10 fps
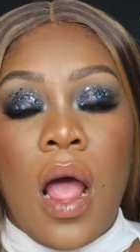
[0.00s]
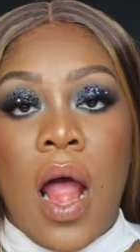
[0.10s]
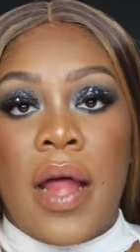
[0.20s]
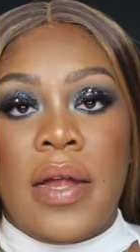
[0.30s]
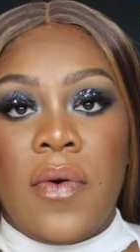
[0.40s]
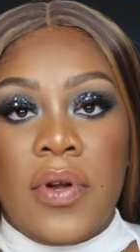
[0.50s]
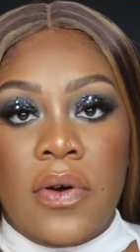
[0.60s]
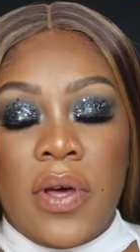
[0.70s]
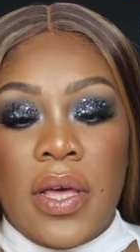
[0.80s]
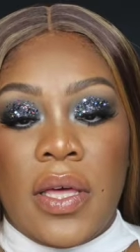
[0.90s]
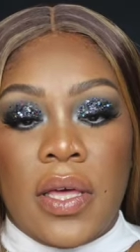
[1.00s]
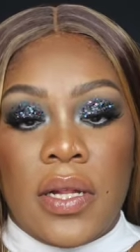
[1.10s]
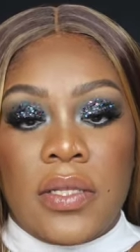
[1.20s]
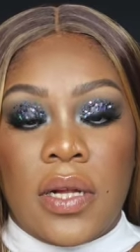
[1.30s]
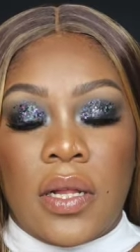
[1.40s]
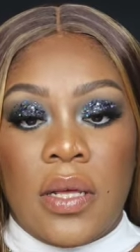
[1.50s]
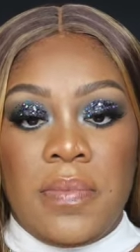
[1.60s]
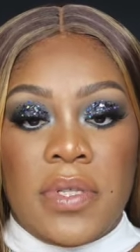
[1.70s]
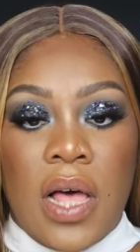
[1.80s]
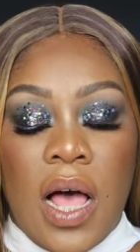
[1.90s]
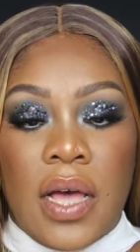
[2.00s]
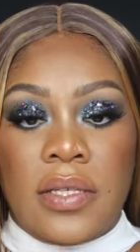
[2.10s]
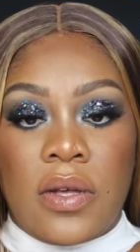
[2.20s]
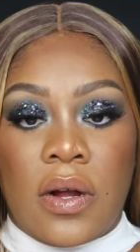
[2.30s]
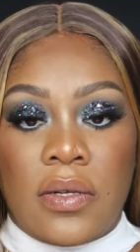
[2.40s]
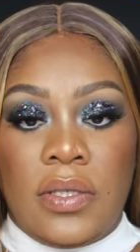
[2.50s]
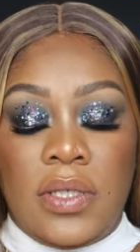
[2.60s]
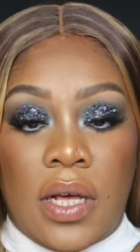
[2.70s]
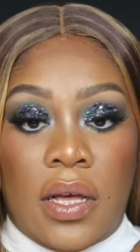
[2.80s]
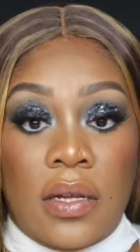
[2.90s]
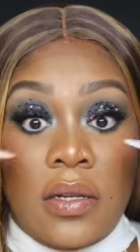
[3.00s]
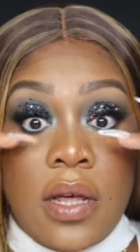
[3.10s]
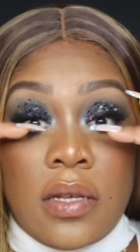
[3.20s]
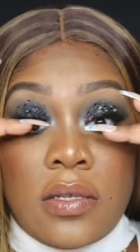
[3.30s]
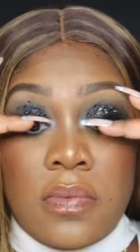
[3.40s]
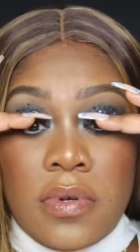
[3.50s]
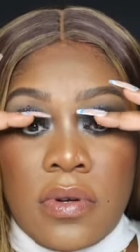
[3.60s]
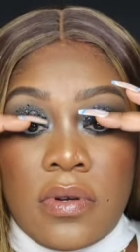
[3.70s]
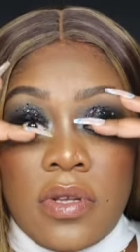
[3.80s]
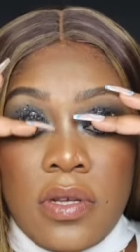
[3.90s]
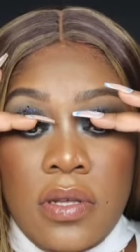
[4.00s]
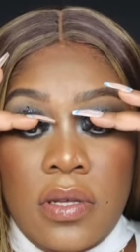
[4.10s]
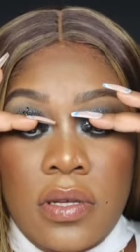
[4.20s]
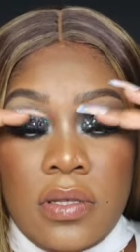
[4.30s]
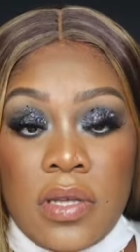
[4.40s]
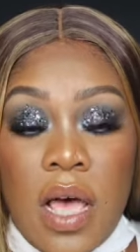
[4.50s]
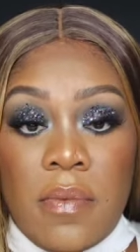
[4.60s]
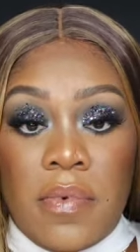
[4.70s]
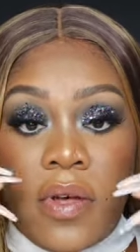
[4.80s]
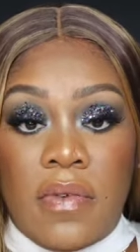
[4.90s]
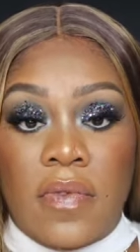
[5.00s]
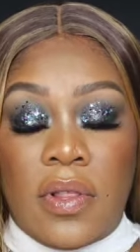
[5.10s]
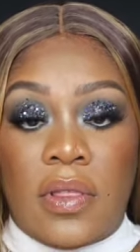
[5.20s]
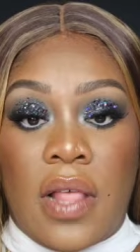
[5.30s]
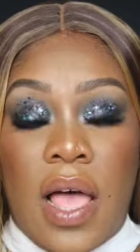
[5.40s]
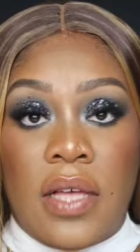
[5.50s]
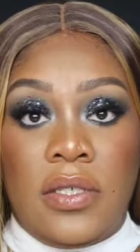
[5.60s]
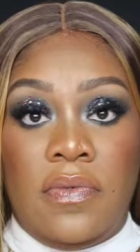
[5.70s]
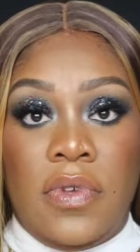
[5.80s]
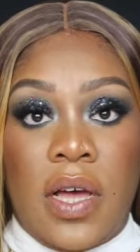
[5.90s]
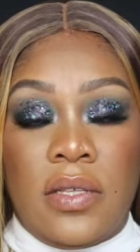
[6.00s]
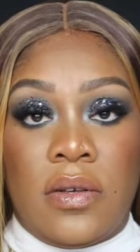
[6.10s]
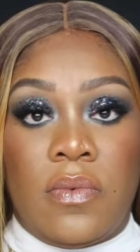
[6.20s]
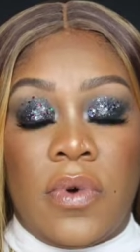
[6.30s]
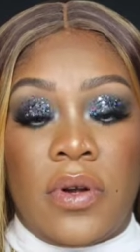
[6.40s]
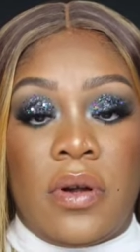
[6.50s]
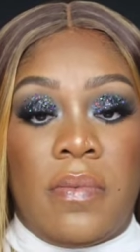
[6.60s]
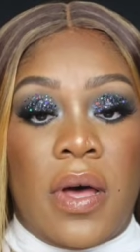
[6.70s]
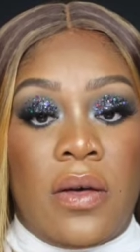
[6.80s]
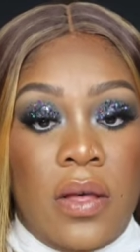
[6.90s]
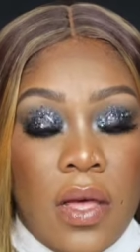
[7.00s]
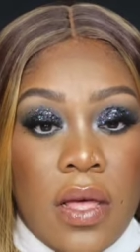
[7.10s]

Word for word: all right now we're gonna go ahead and get into the lips the eyes are done I just put on any type of lash if you guys are wondering about